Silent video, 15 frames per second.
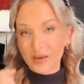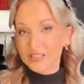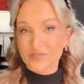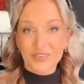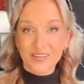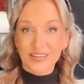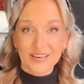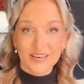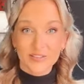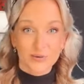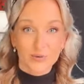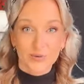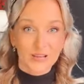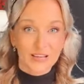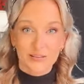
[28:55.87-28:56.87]
because fungi
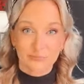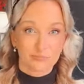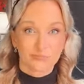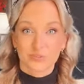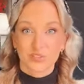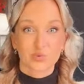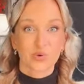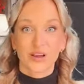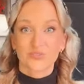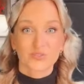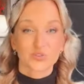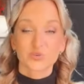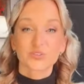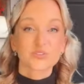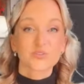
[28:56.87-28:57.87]
need only
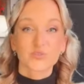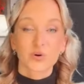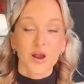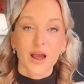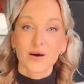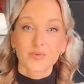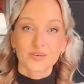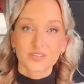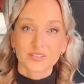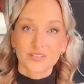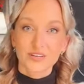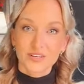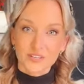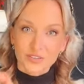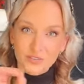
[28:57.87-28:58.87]
12 to 24
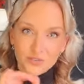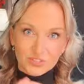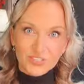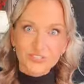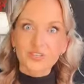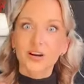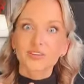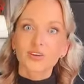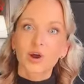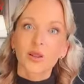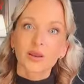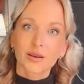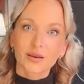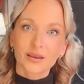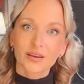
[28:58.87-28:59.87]
hours to start
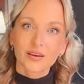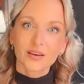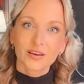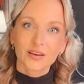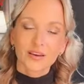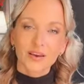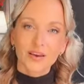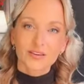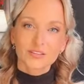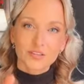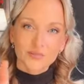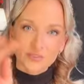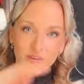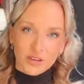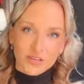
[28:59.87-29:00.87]
colony.
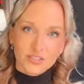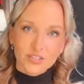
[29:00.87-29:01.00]
And if you